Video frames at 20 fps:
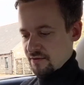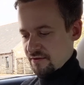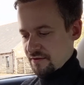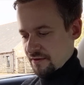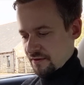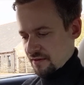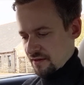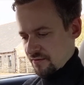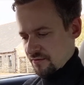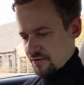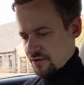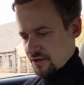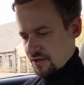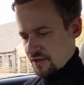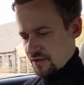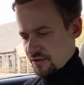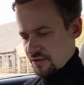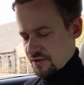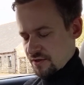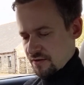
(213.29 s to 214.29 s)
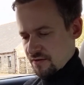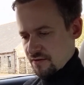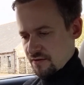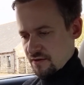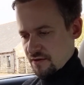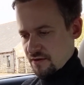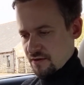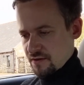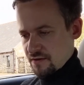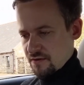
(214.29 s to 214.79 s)
I think they were charging
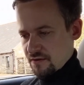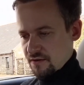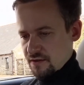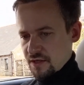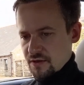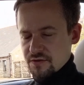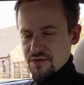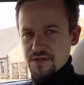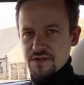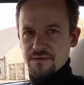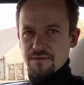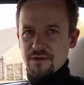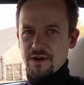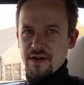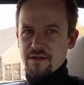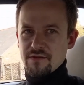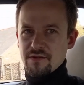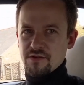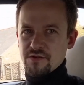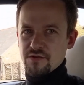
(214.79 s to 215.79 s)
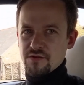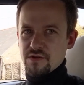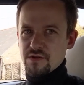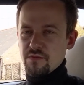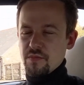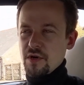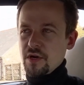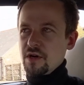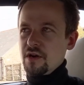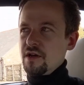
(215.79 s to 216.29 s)
closer to 500,
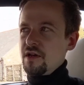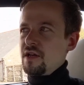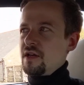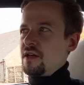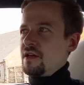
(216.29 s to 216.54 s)
but